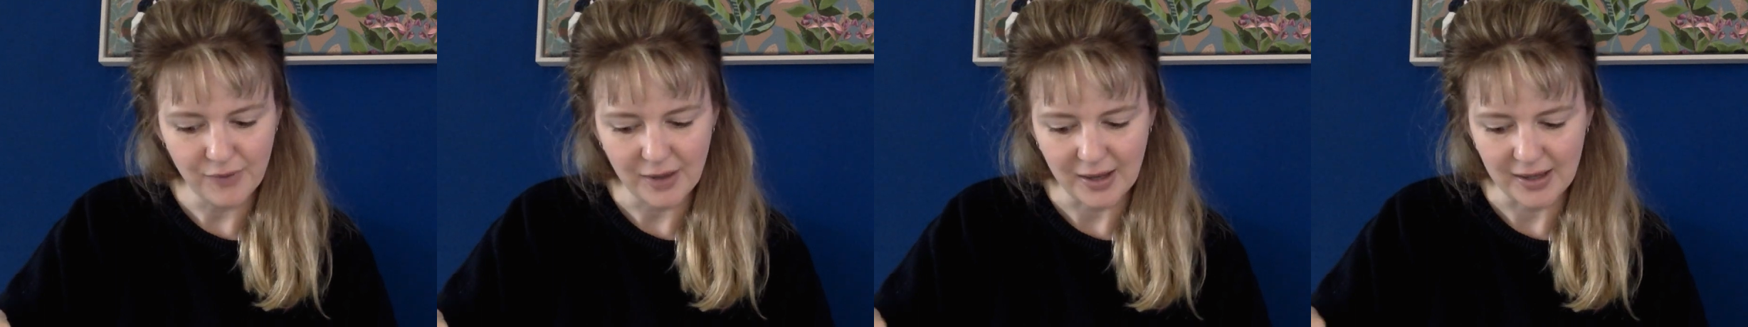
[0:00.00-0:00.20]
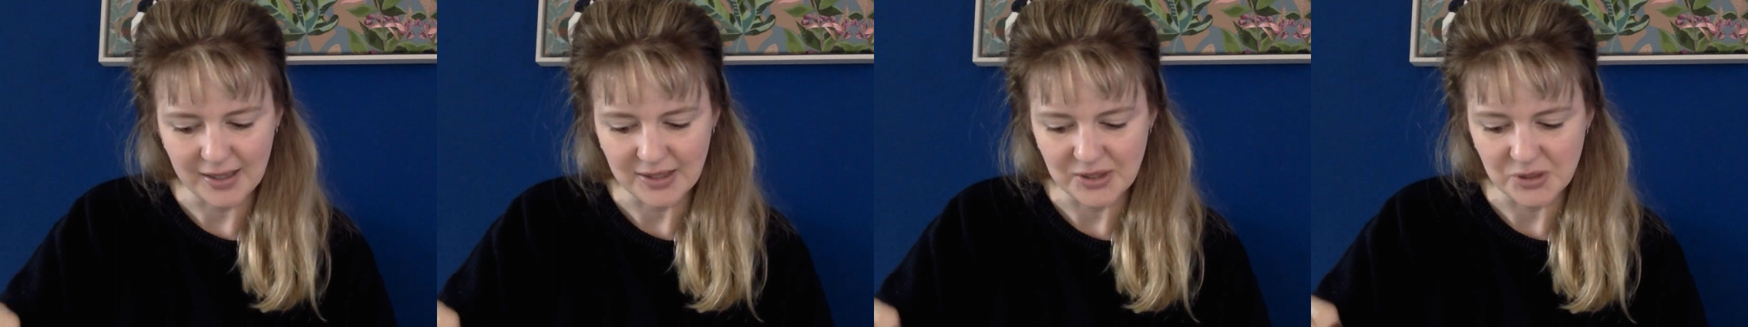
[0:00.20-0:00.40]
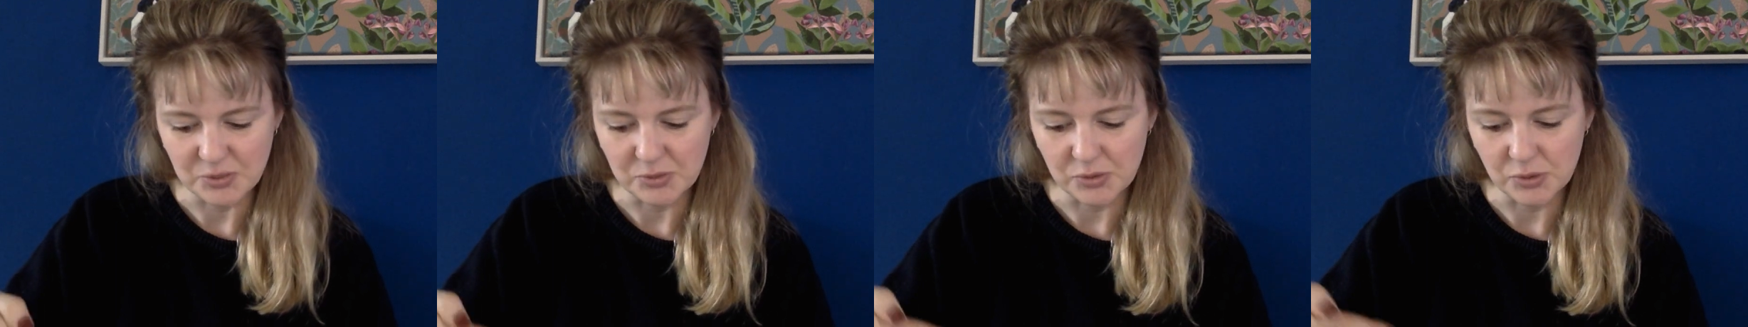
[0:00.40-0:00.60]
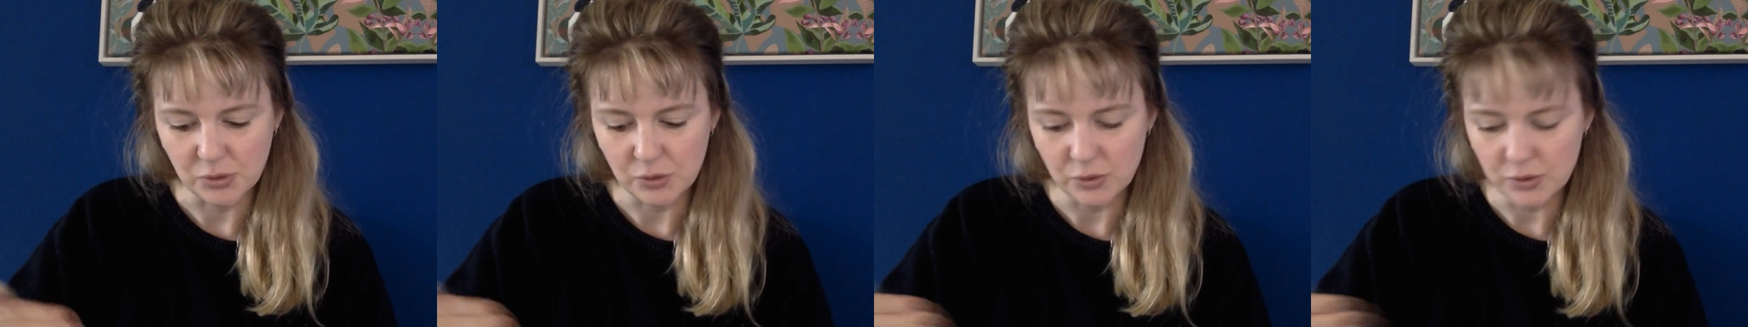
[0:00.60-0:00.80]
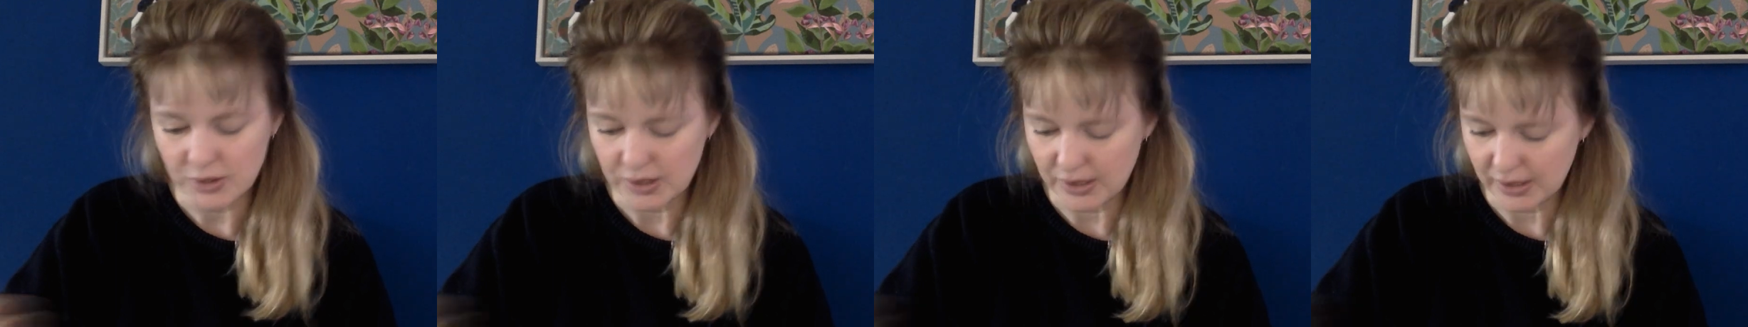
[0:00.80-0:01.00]
and his
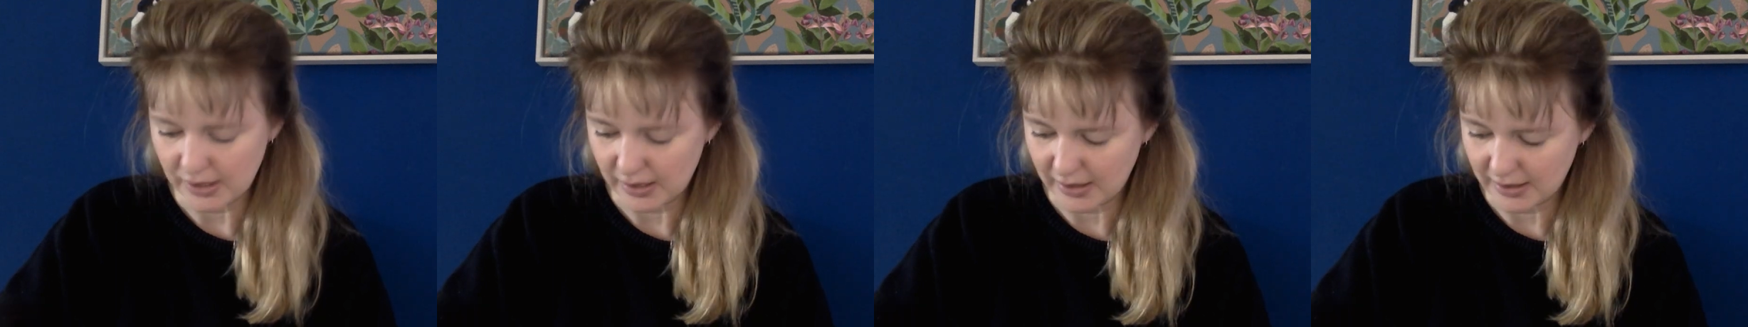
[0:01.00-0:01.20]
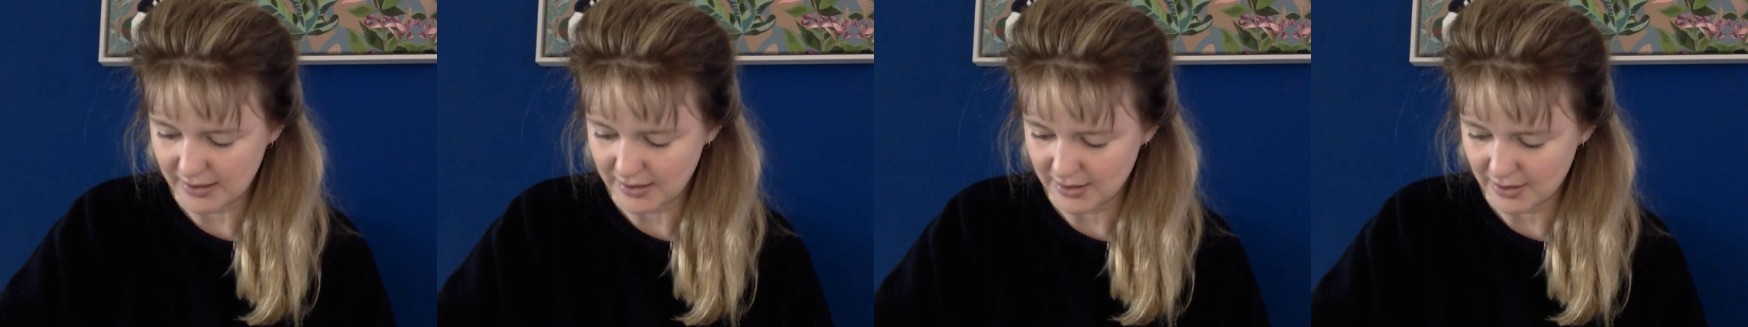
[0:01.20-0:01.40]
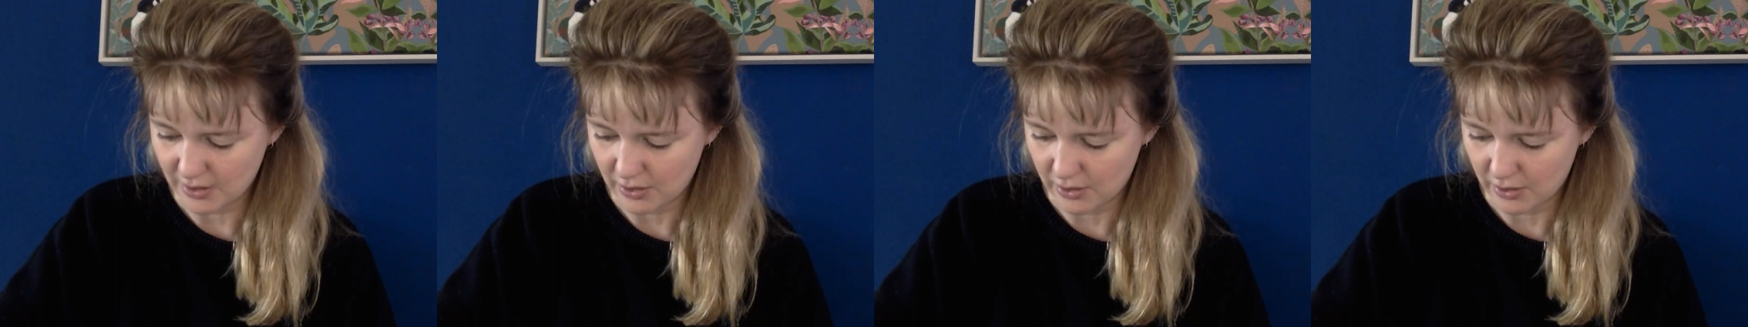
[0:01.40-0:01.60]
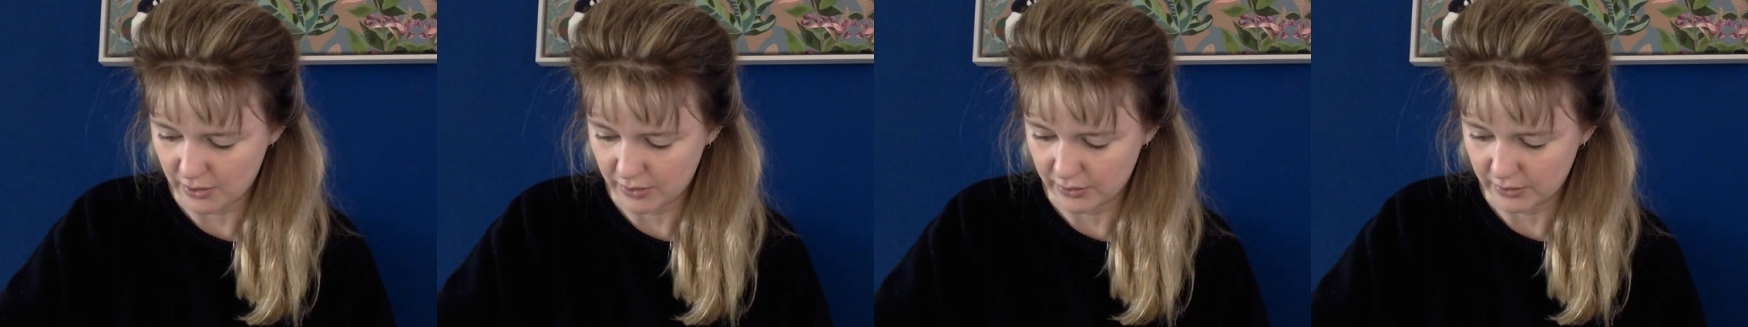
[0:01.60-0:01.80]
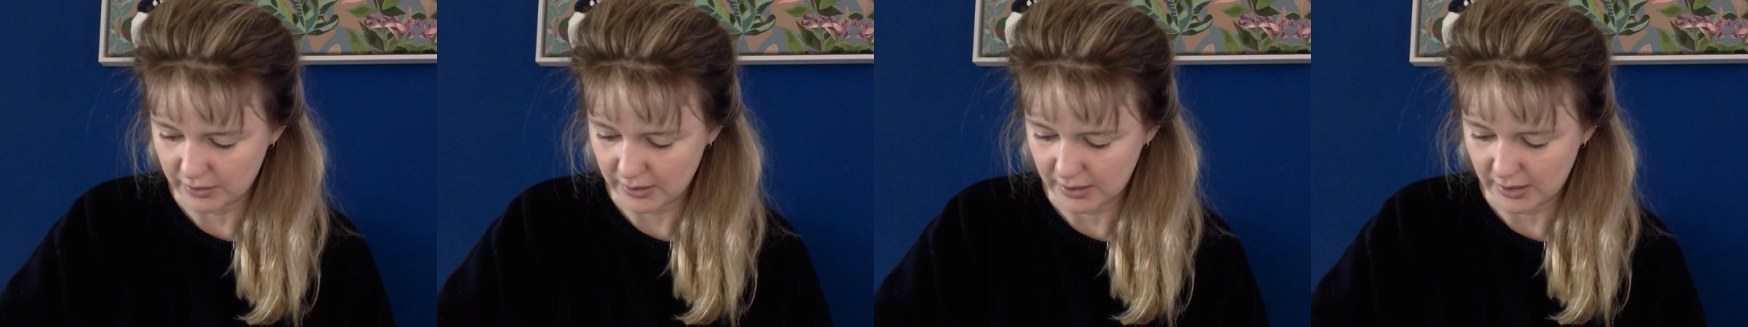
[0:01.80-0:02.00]
musings
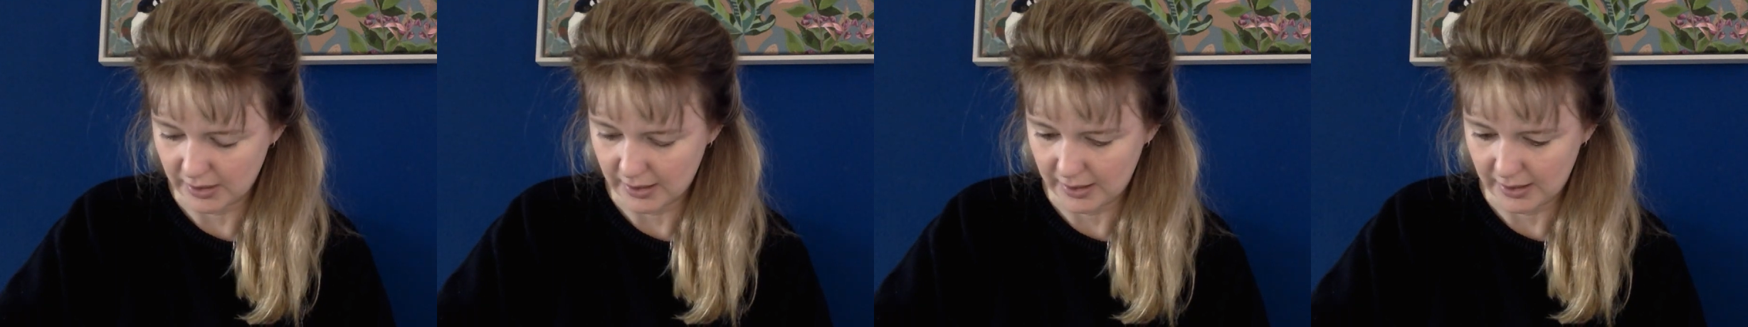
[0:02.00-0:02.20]
on